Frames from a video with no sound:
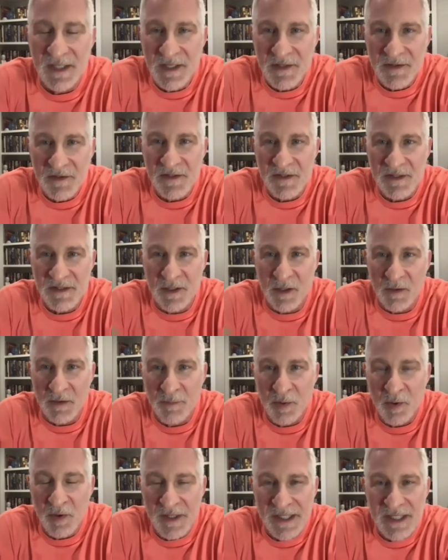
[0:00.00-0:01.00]
there's you know
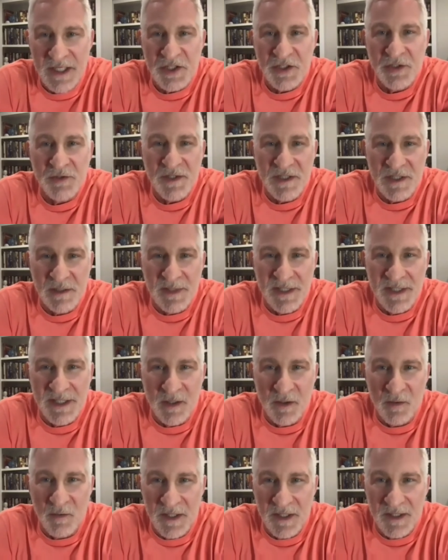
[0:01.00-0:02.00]
important issues to be
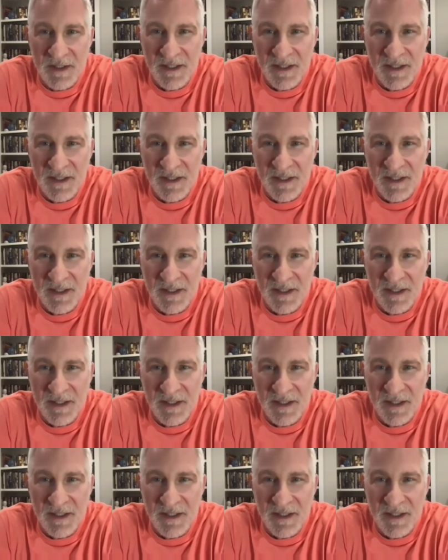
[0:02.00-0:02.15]
dealt with.